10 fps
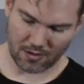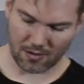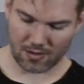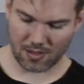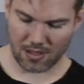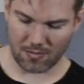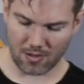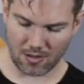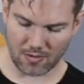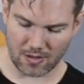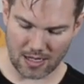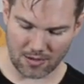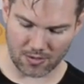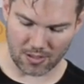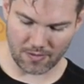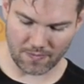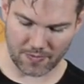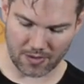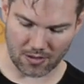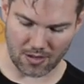I'll stop there with that one.
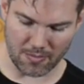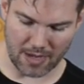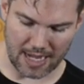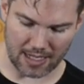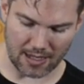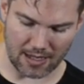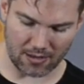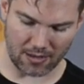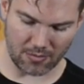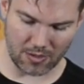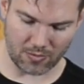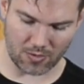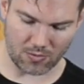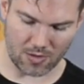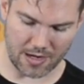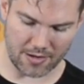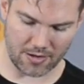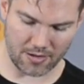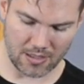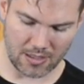I'll come back and add a little bit more
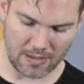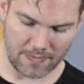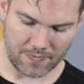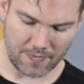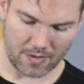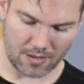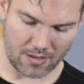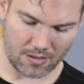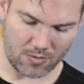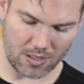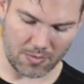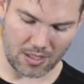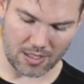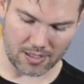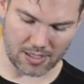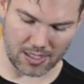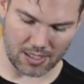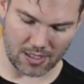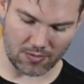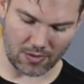water. I want to be
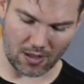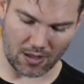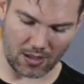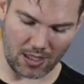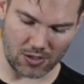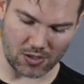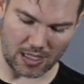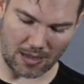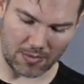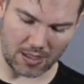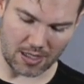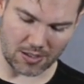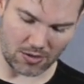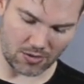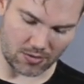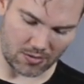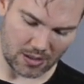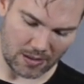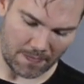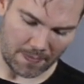consistent with each step that I do.
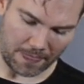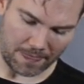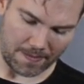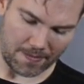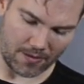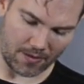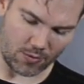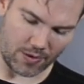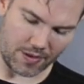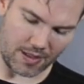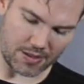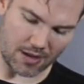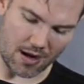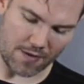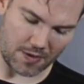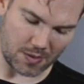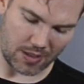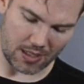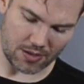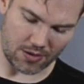With these coffees,
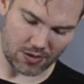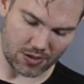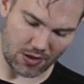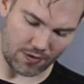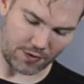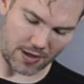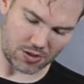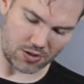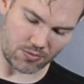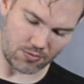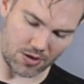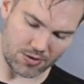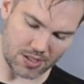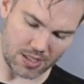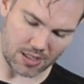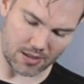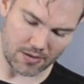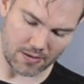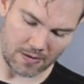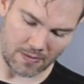because they're so freshly roasted,
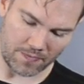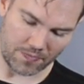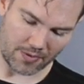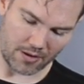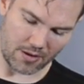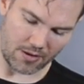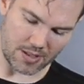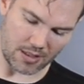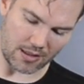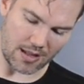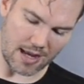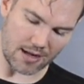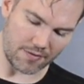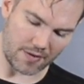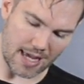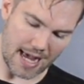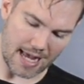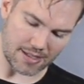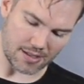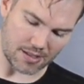there is a lot of
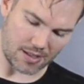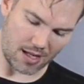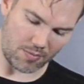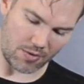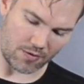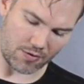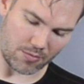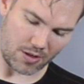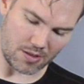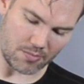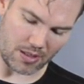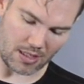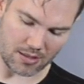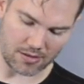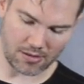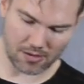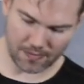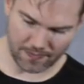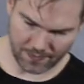gas escaping from these beans.